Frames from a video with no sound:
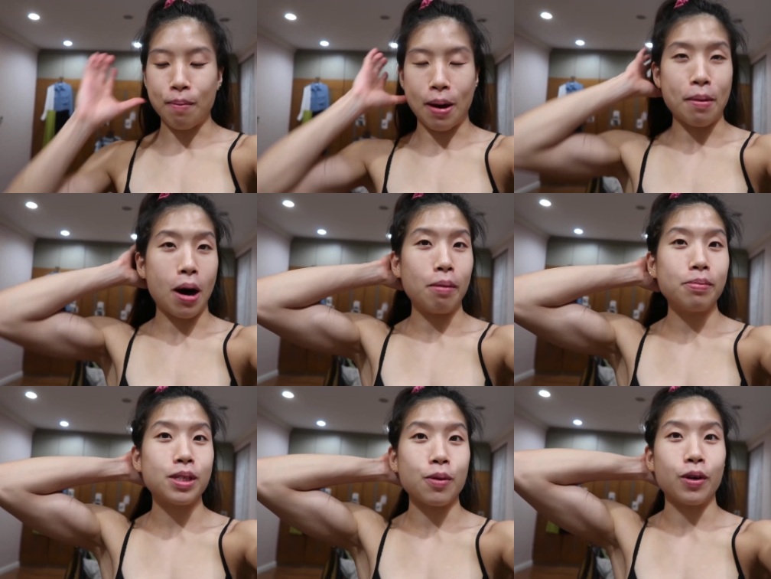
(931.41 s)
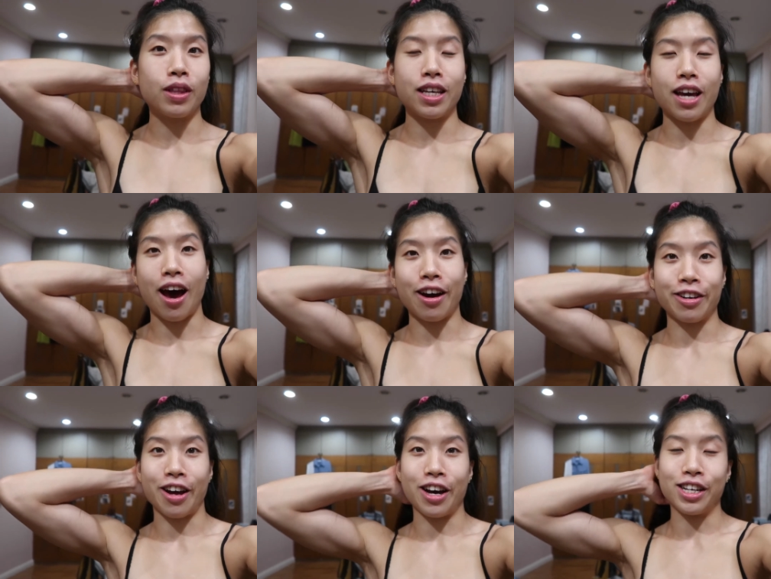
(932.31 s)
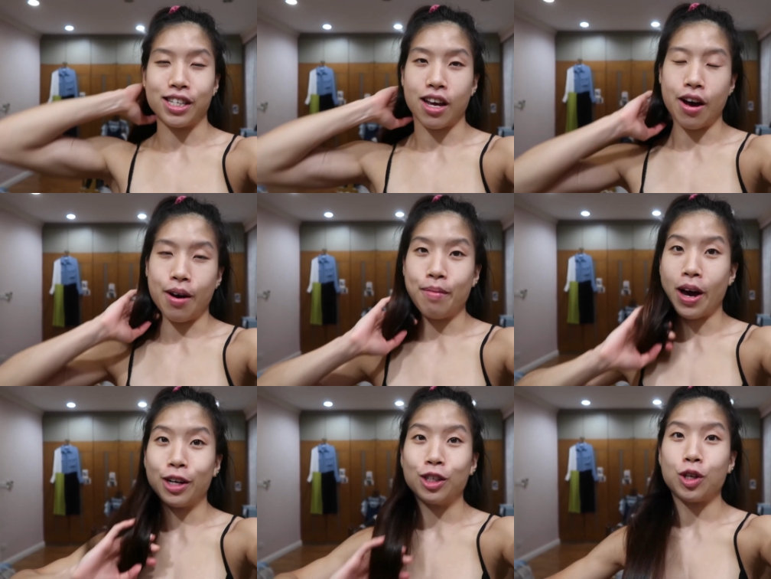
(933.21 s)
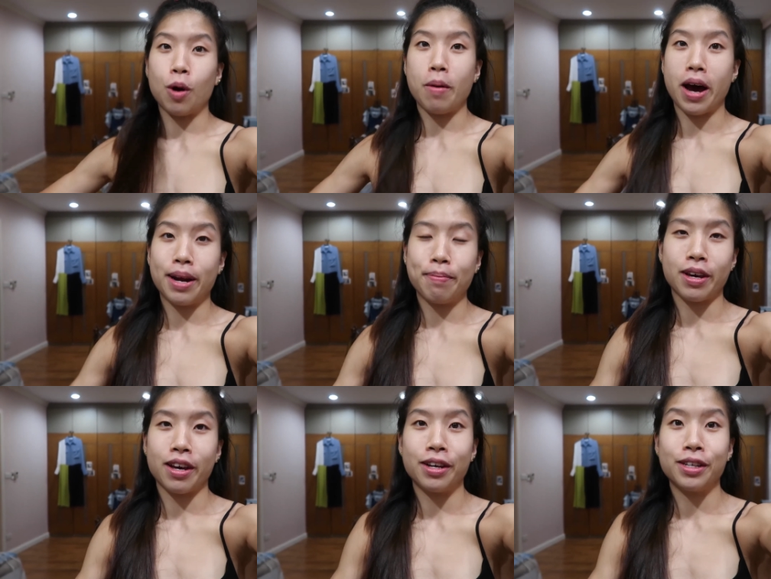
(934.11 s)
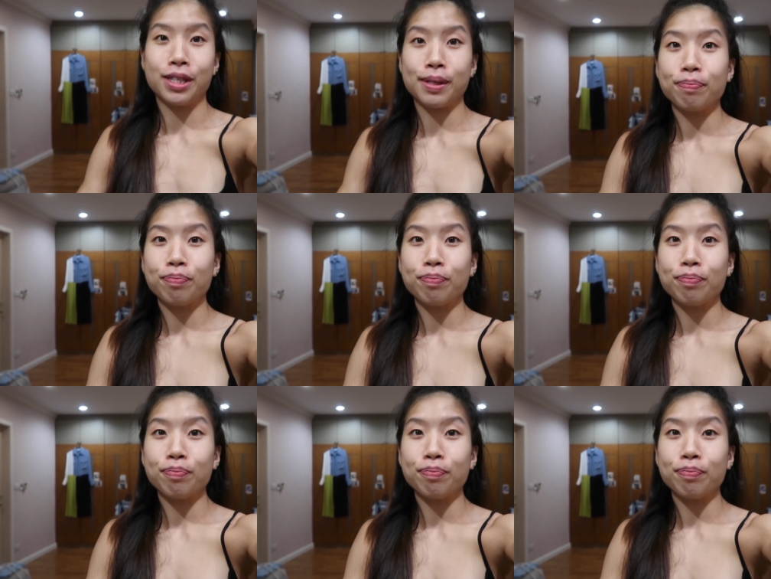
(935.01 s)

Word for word: my mom's with the Haagen-Dazs um, I didn't show mine because